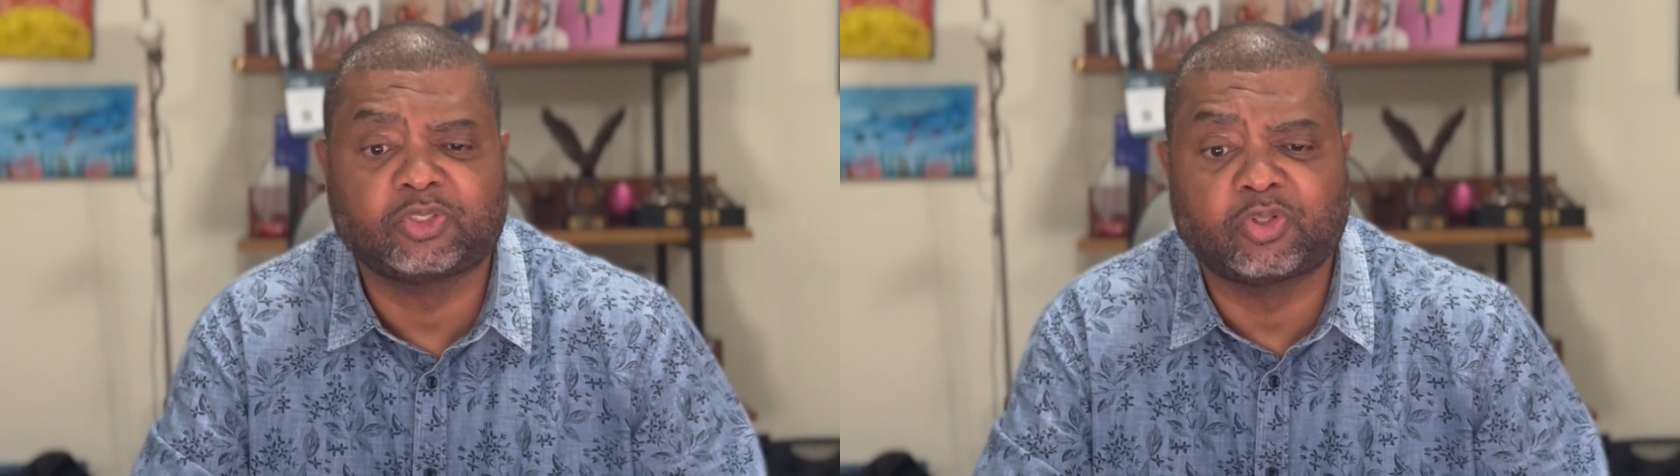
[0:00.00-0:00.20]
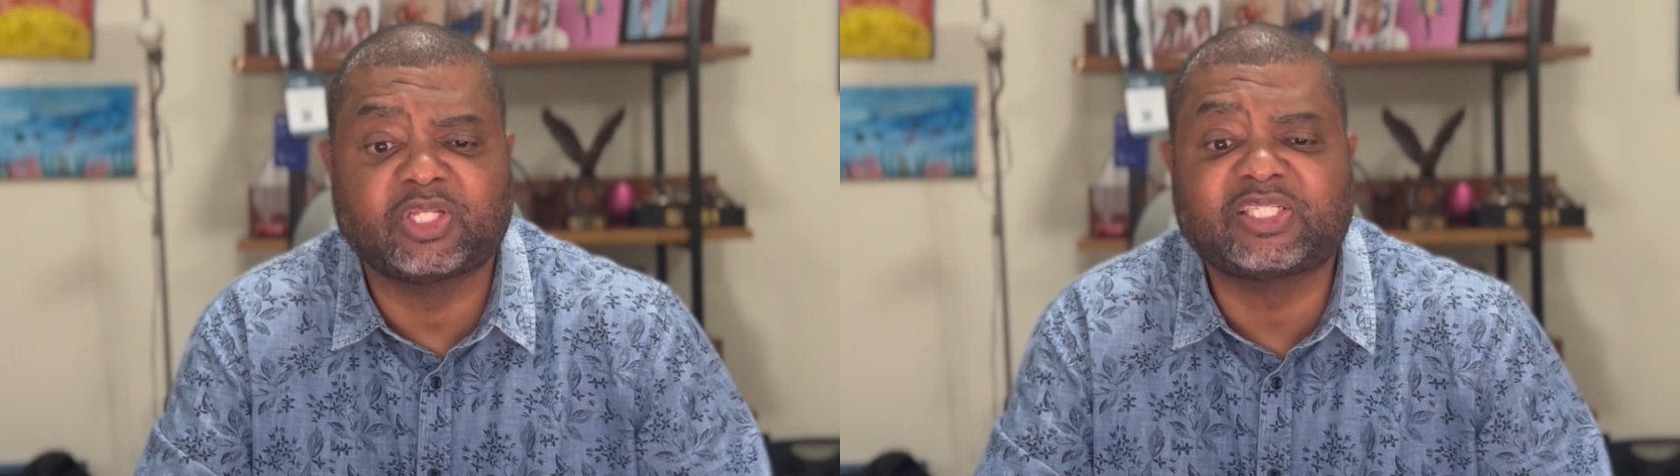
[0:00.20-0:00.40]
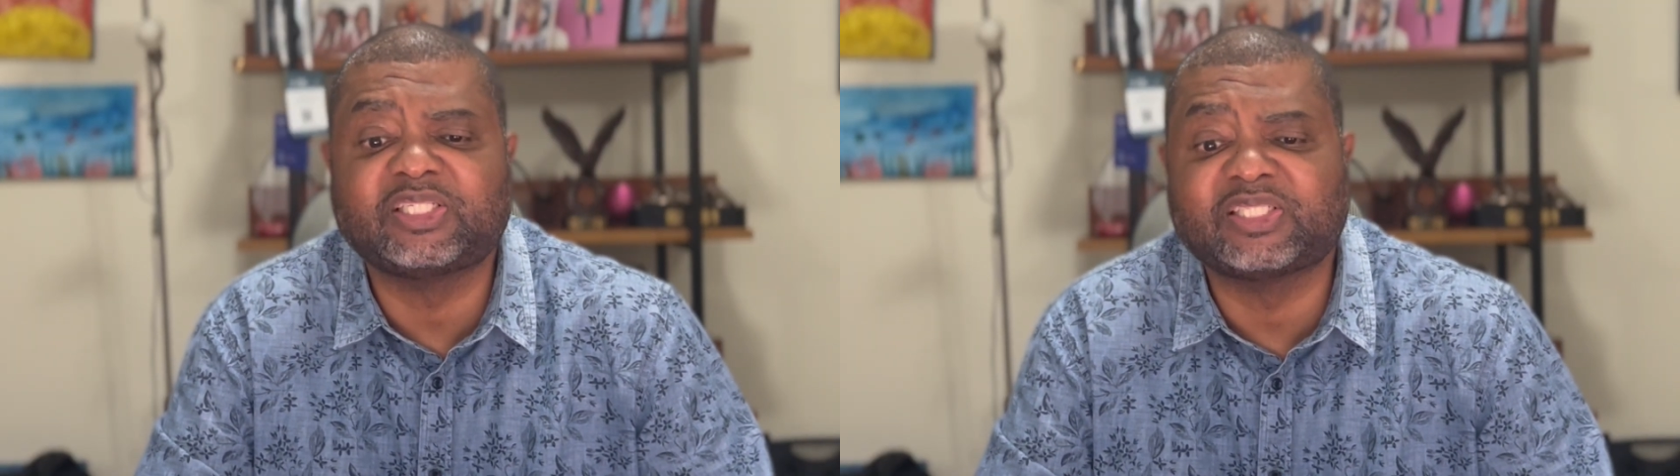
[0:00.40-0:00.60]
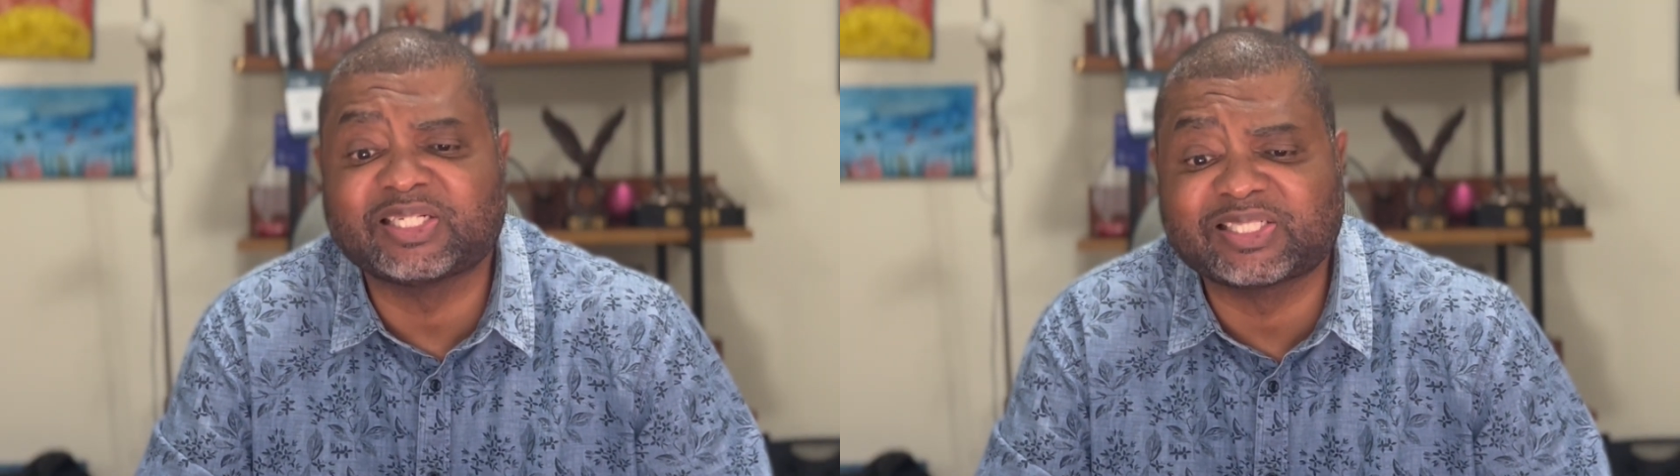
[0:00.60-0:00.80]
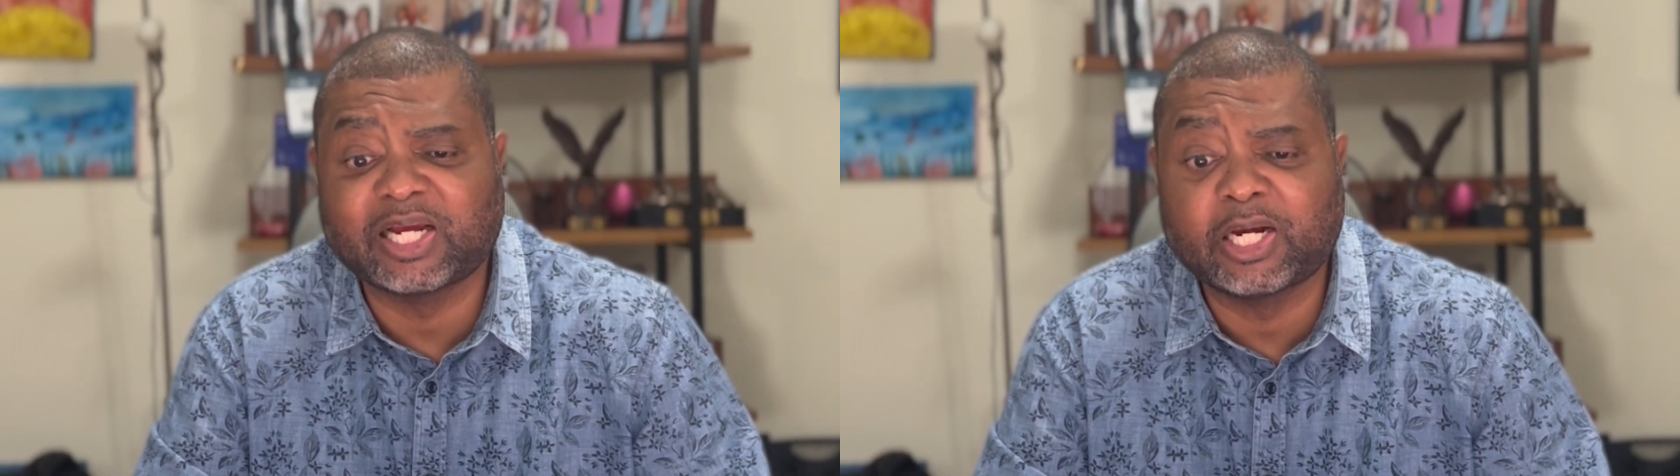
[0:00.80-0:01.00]
So this is
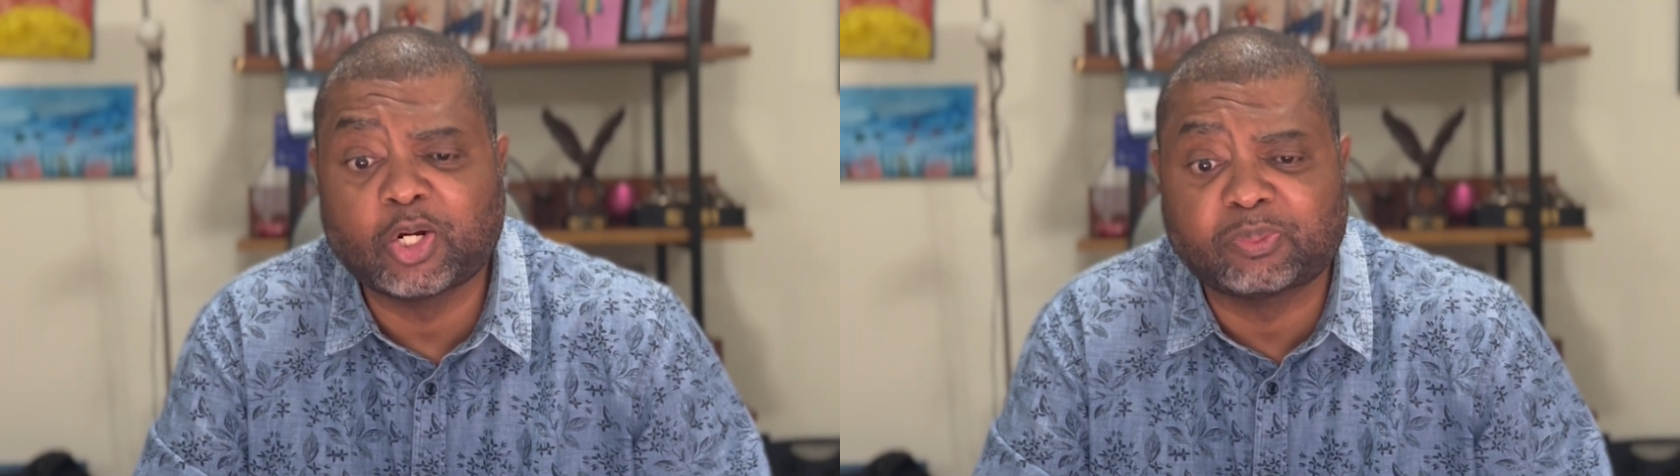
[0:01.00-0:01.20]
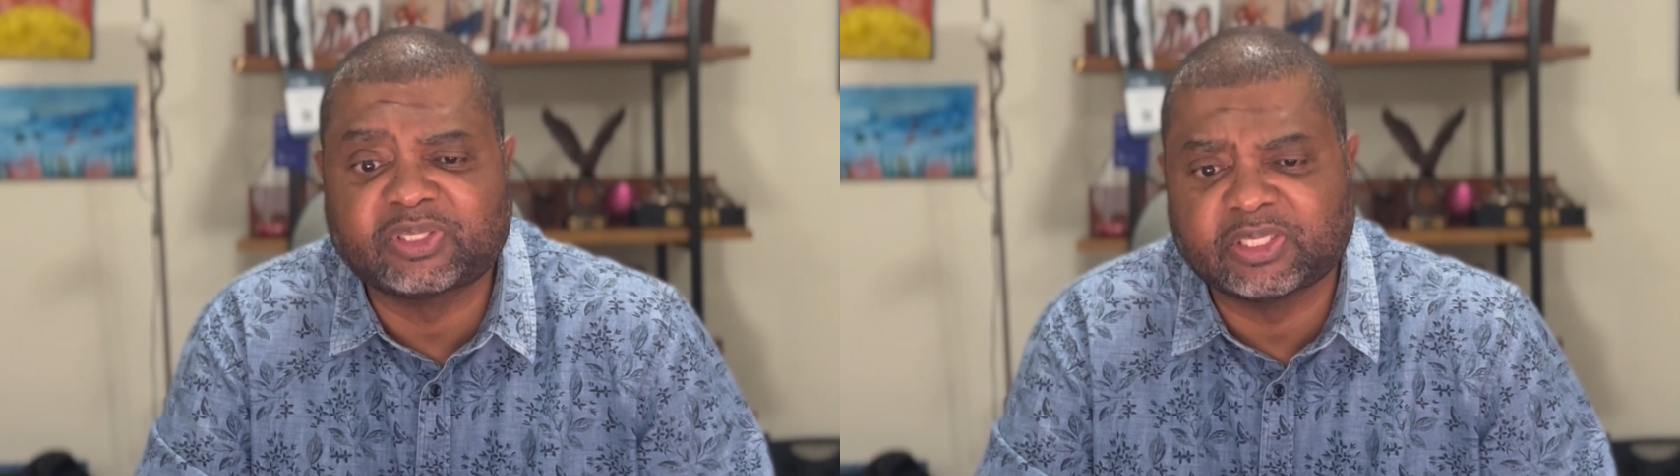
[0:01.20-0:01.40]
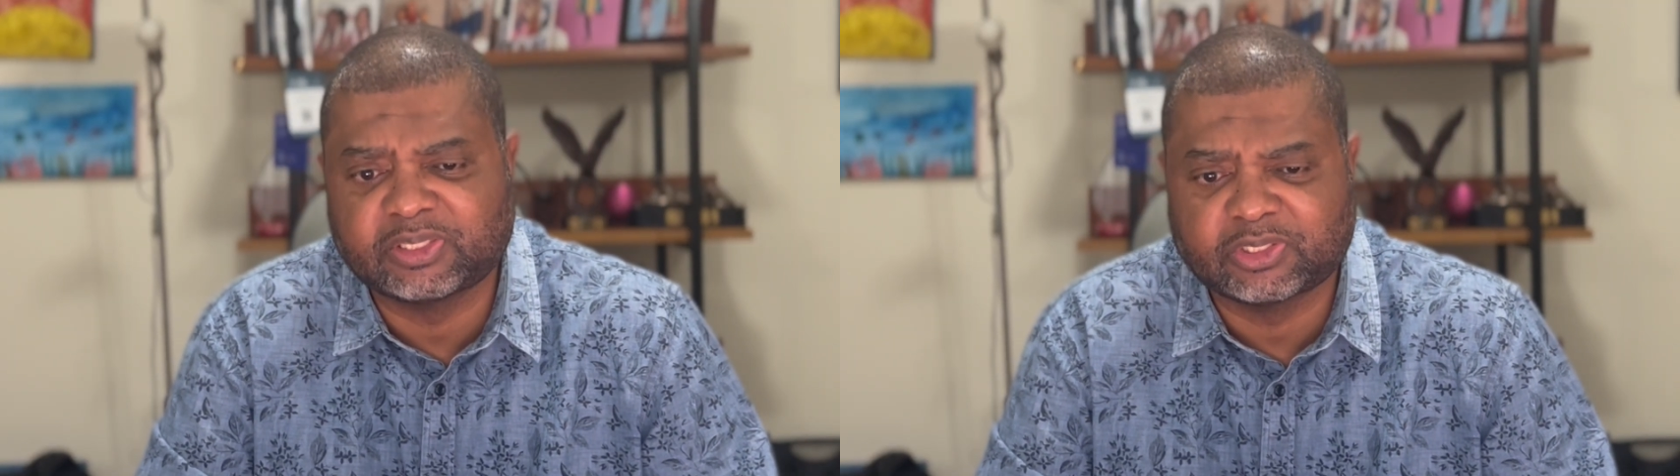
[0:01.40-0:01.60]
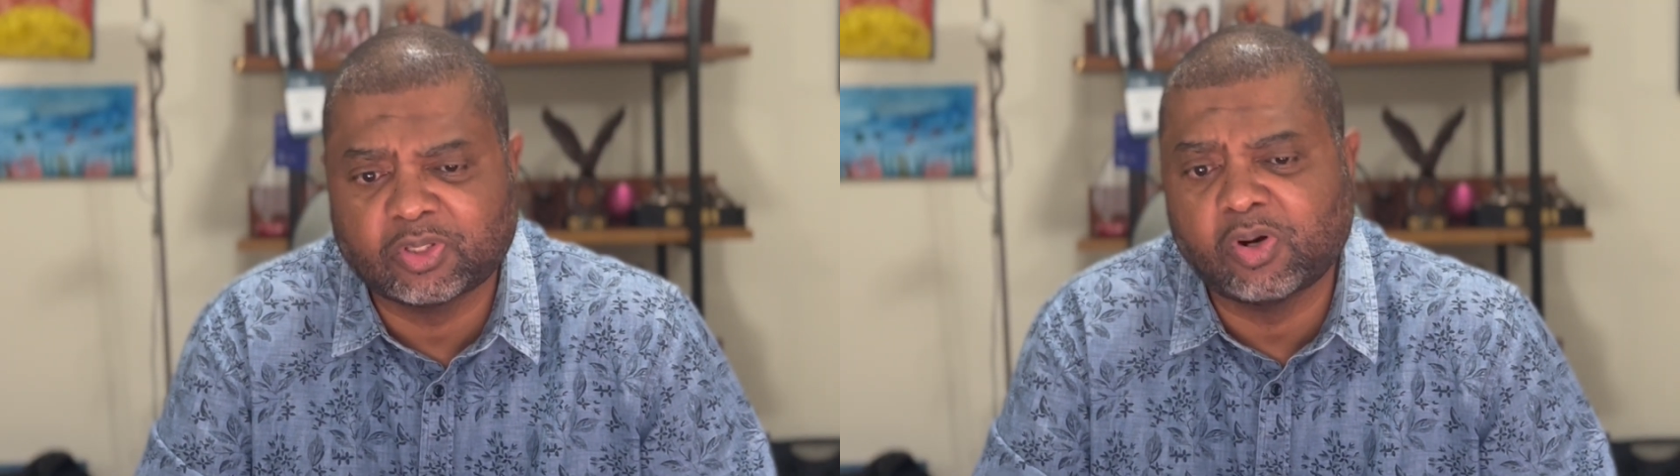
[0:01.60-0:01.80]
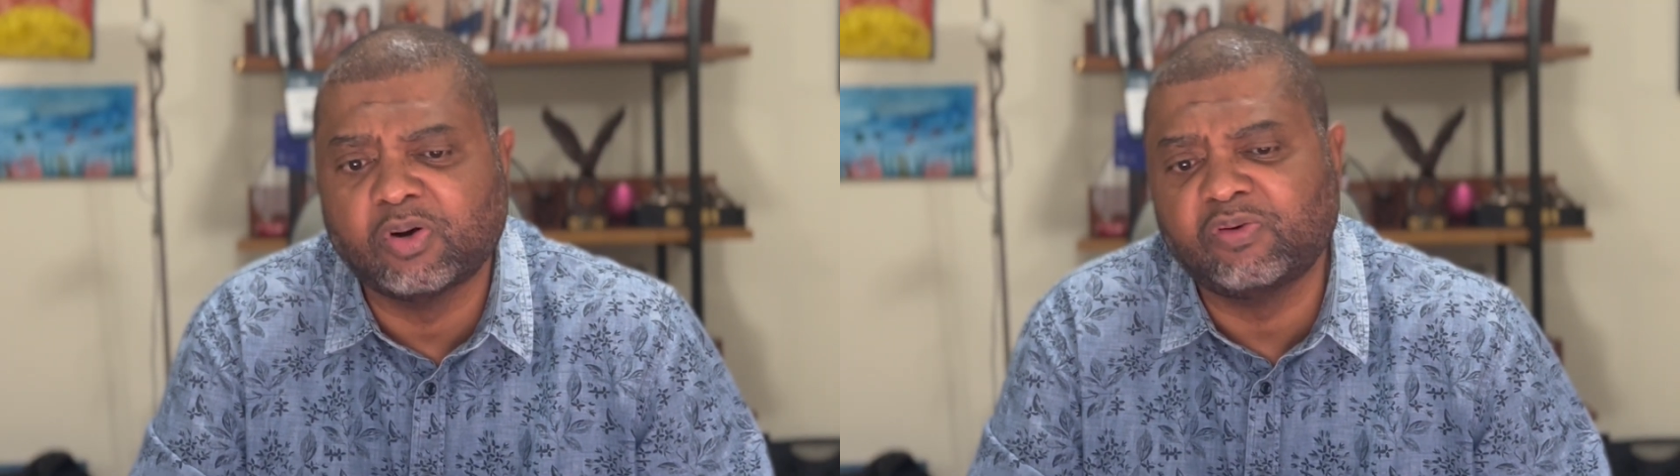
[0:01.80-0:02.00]
a synopsis
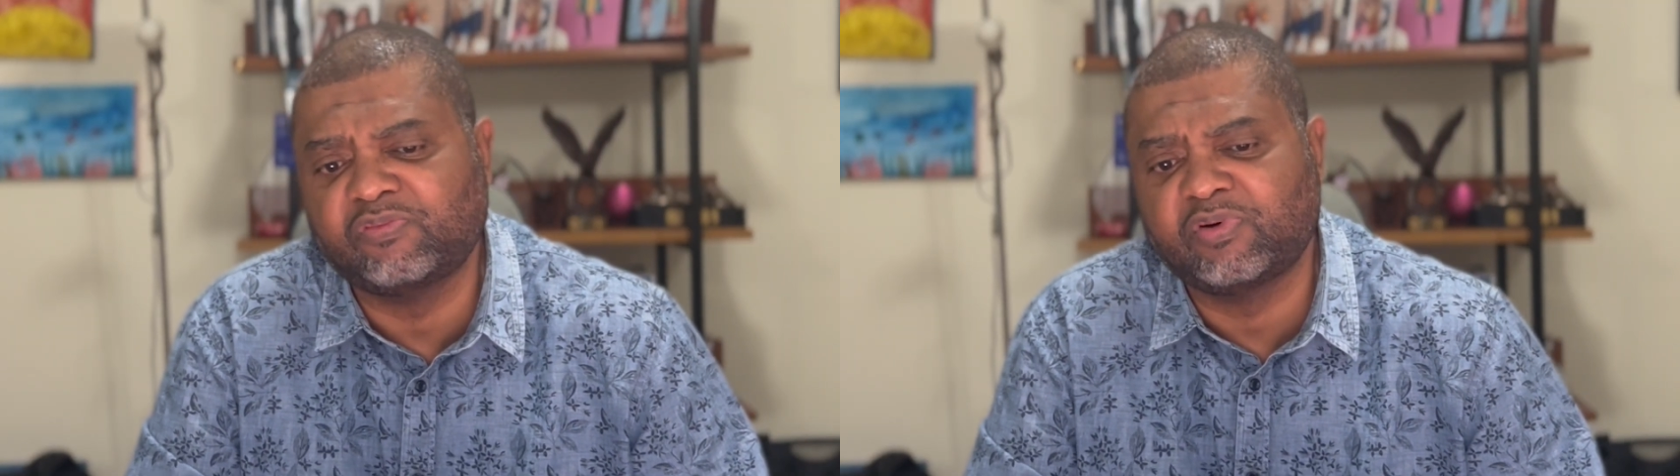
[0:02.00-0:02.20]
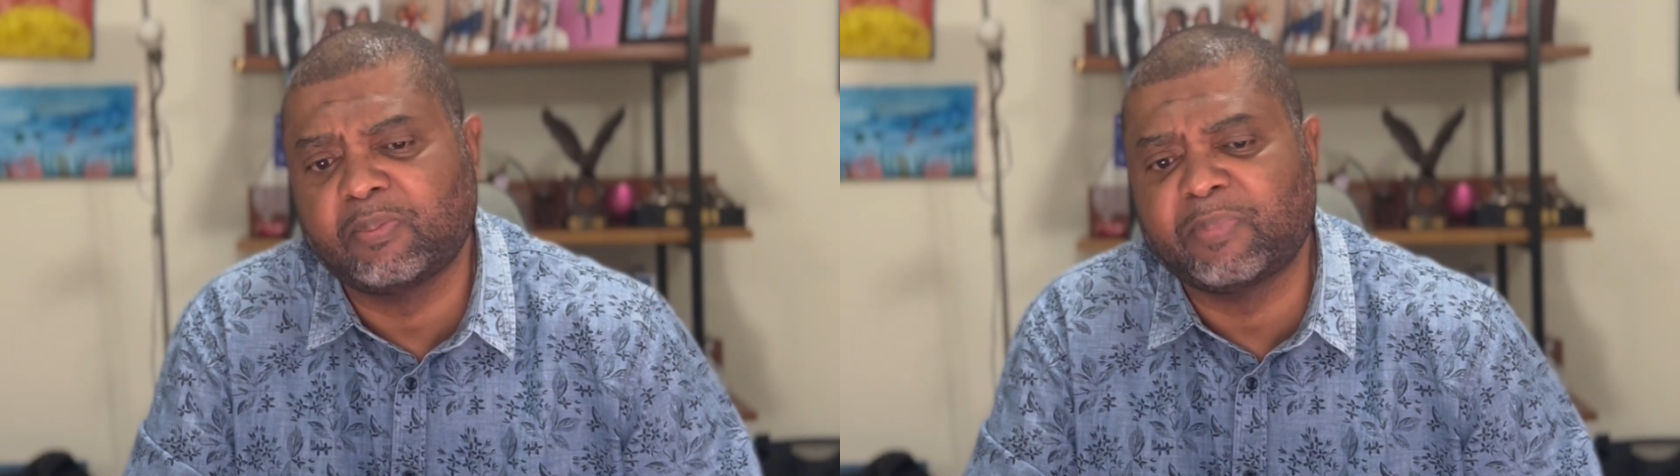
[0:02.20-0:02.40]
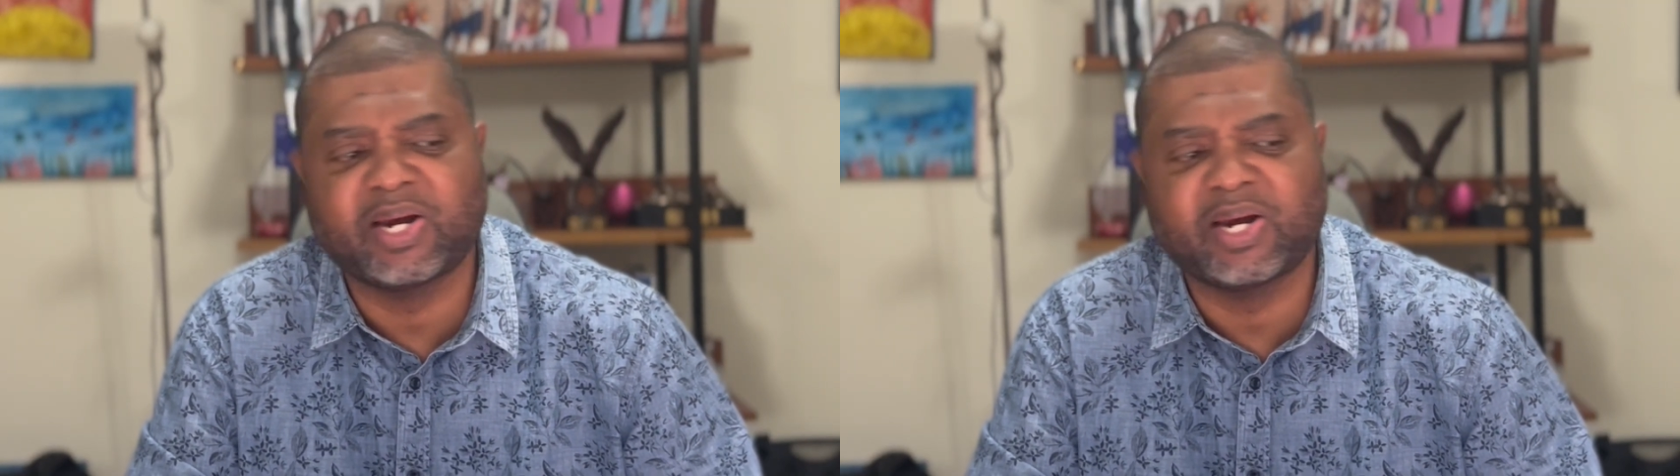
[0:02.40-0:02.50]
of